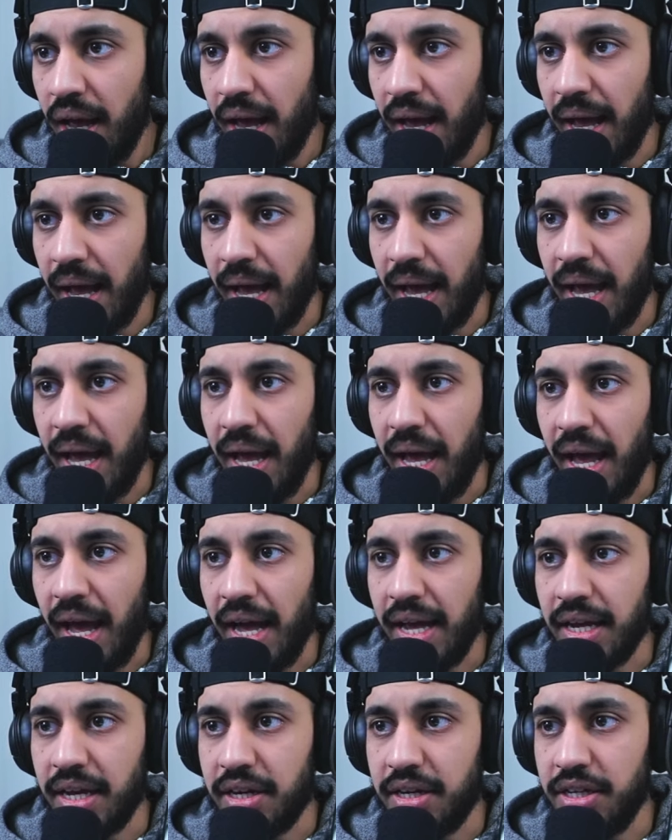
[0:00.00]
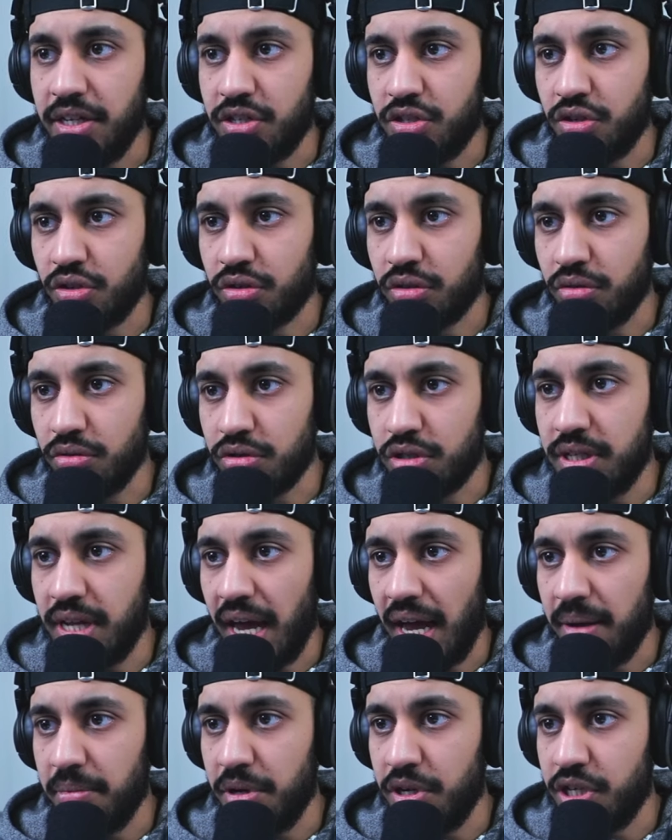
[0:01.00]
increase to close
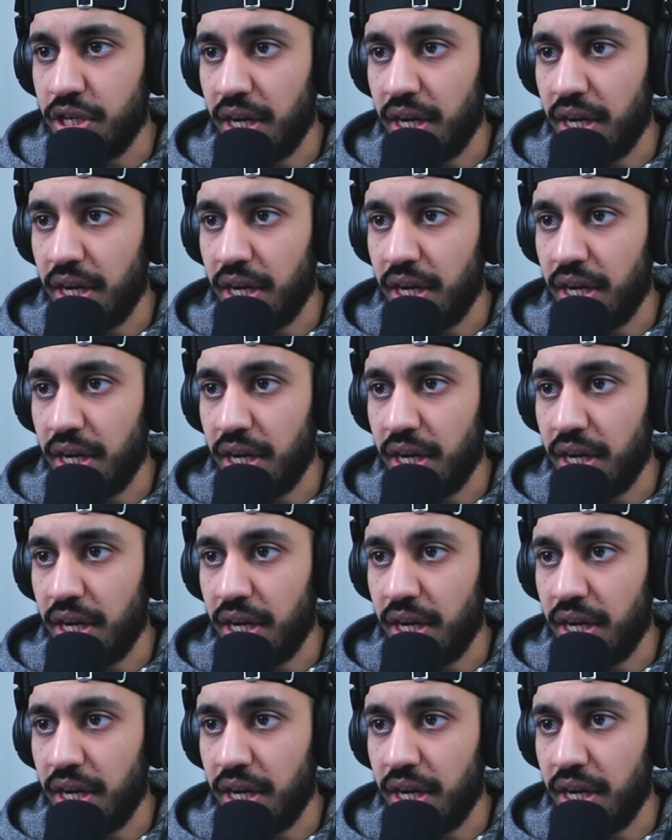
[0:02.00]
damage,